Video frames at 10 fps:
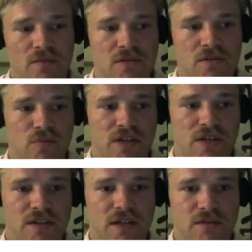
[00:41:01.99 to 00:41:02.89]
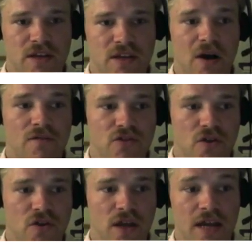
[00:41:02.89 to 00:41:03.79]
So predicting the amount of
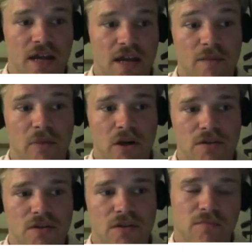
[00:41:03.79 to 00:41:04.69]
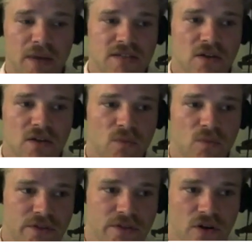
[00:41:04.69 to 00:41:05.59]
drug in the blood based on where
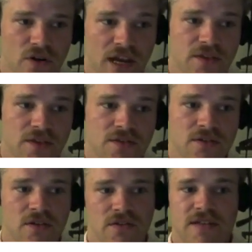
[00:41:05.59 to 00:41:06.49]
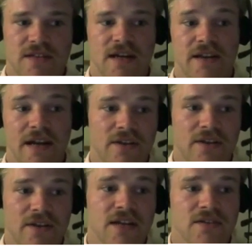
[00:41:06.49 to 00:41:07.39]
the drug lands. So that's kind of like the
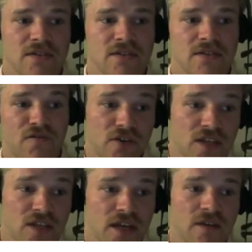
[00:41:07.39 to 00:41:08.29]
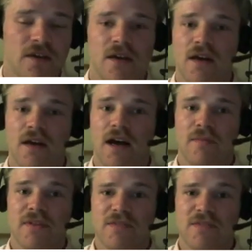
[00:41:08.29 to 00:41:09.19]
next frontier.
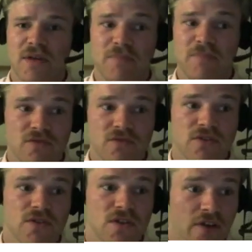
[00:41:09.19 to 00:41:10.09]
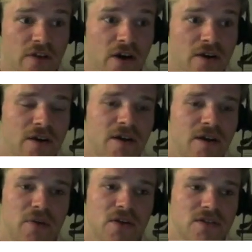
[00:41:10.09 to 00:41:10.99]
And there's been mixed results so far,
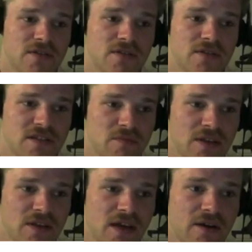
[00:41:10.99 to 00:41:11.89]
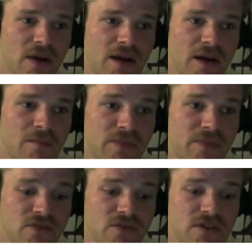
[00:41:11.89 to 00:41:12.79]
but that's something that the
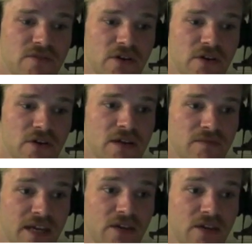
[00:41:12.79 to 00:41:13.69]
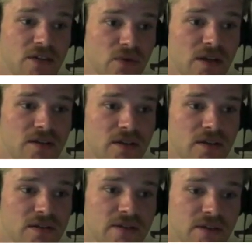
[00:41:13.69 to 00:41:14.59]
industry is very keen on doing because it'll
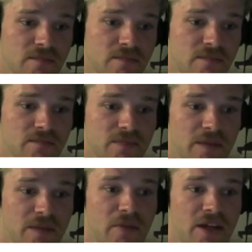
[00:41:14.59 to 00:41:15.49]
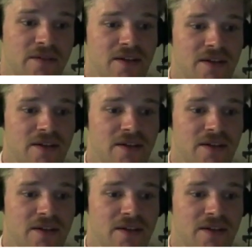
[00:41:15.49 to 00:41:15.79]
save them their money.